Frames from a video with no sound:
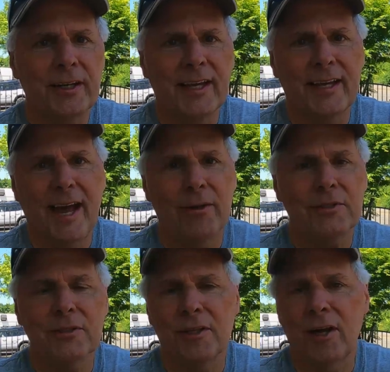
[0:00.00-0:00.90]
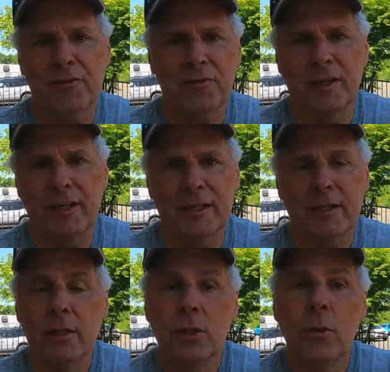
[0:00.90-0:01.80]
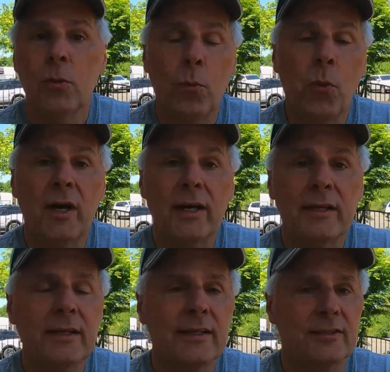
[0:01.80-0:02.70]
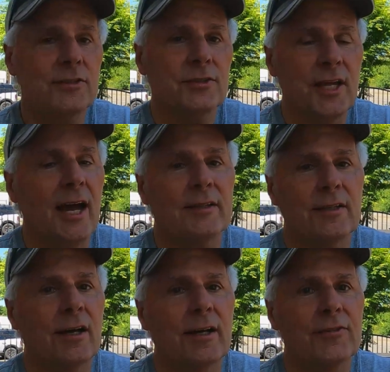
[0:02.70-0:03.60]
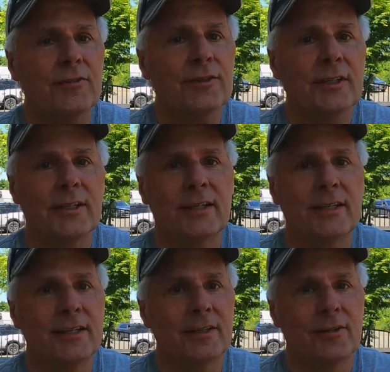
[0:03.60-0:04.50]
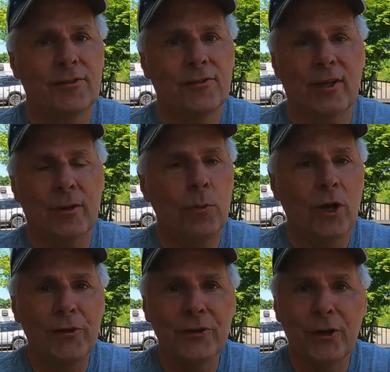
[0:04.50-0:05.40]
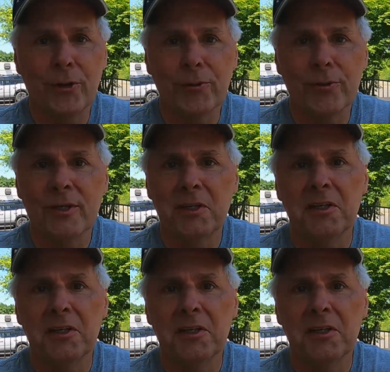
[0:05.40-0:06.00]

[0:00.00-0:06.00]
and out to Lost Lake. One, it's not lost. It is well known.